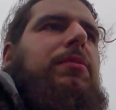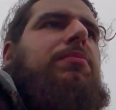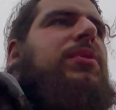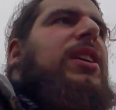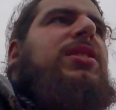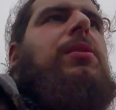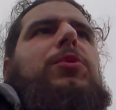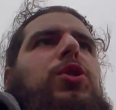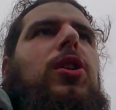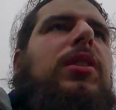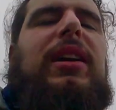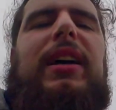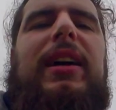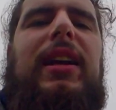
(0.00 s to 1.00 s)
take some
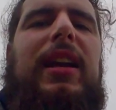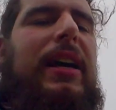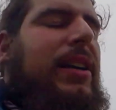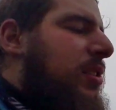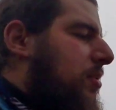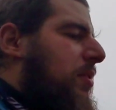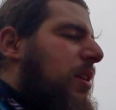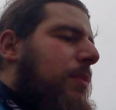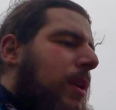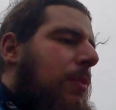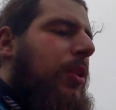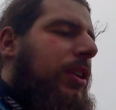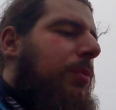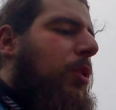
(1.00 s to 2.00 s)
chocolate eclairs, you might
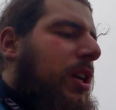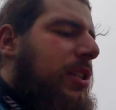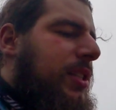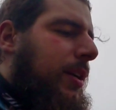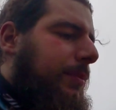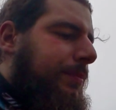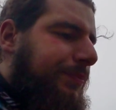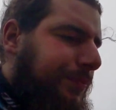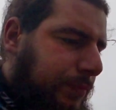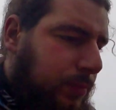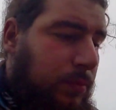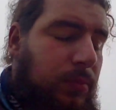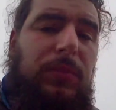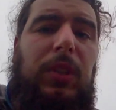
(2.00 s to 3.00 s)
bring the price down.
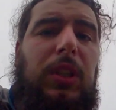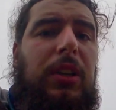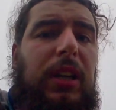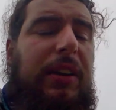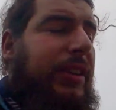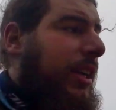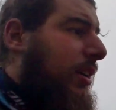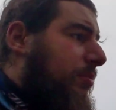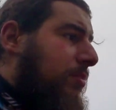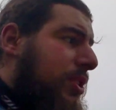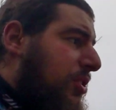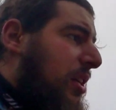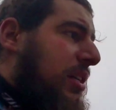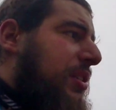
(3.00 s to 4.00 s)
You never know,
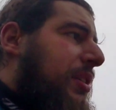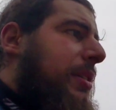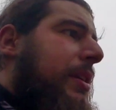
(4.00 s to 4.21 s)
just ask.